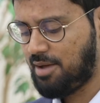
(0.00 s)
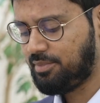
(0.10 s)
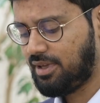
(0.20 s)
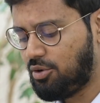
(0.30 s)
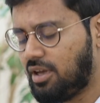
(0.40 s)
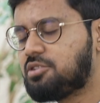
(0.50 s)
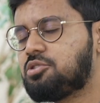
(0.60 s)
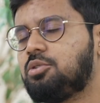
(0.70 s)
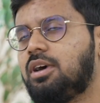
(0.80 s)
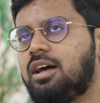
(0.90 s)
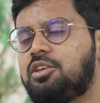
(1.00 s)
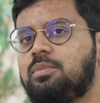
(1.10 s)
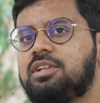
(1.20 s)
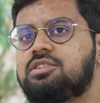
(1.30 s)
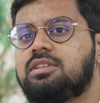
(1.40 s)
Okay. So you
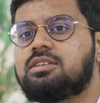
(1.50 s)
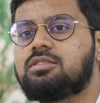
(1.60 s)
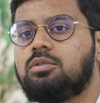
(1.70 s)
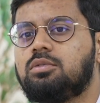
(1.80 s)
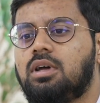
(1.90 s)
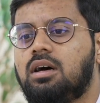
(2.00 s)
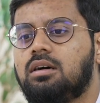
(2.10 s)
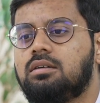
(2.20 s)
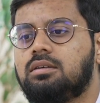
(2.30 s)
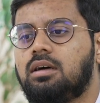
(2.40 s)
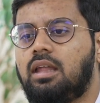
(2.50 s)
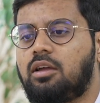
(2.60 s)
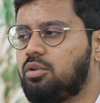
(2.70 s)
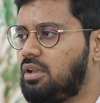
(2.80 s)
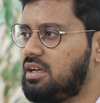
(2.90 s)
mentioned this whole like
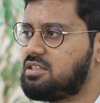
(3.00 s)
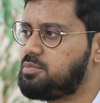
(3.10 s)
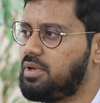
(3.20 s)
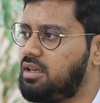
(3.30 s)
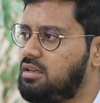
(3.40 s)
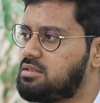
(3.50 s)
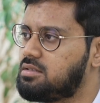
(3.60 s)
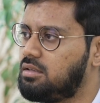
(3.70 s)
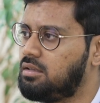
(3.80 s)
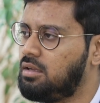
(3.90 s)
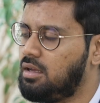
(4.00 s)
online space, and